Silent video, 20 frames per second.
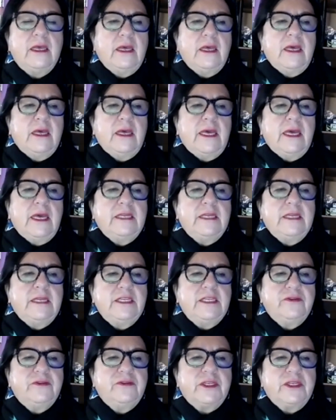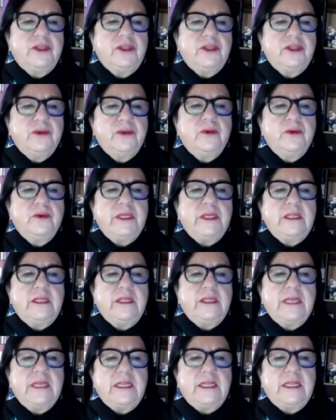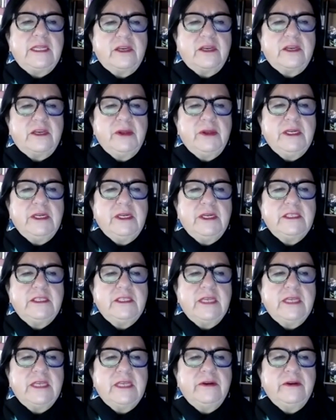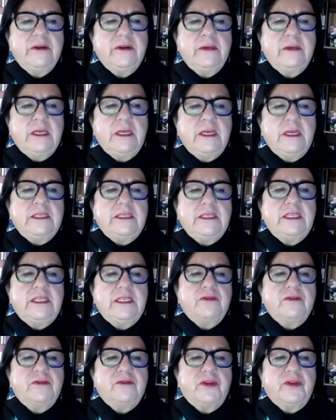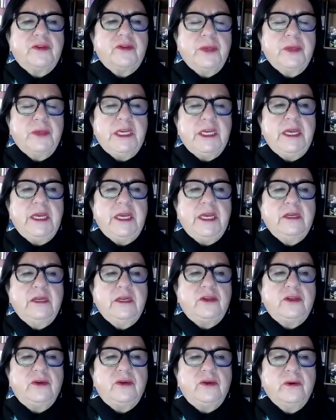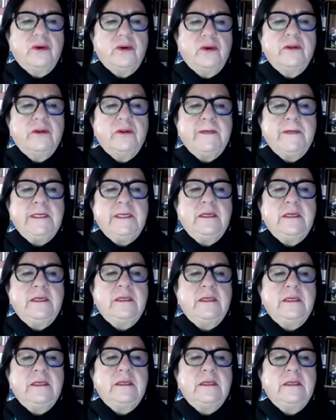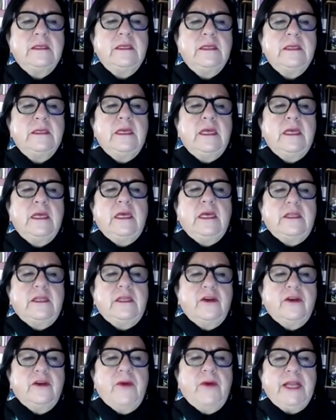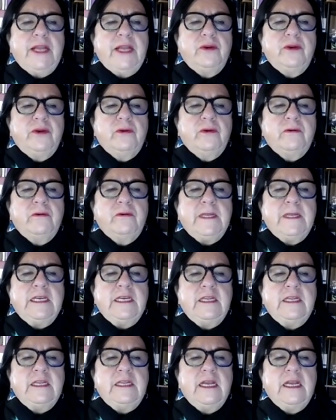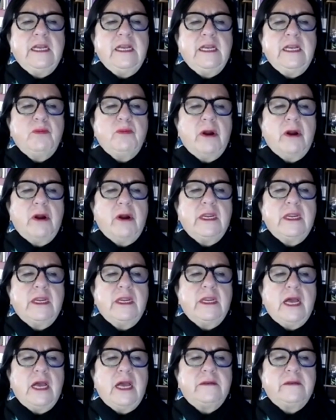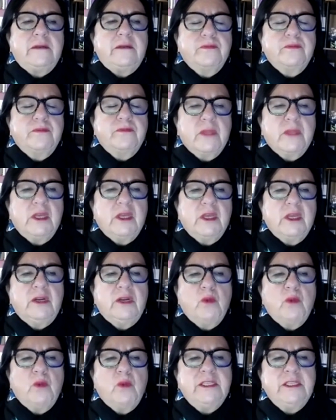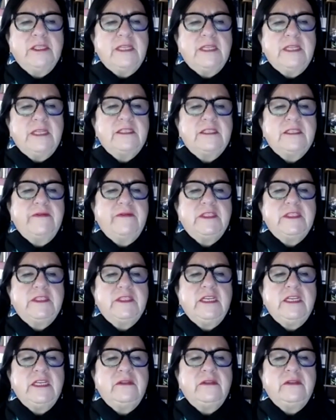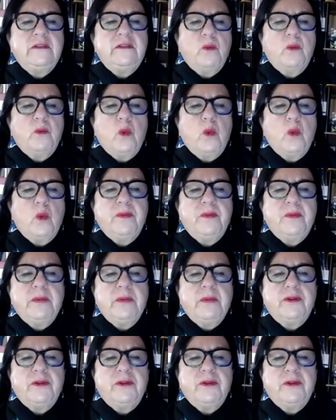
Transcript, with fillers: In District 2, it is at the Community Center. District 3, Northern, the Grand Northern Inn Hinckley parking lot. And on Wednesday, the 17th, 1 p.m.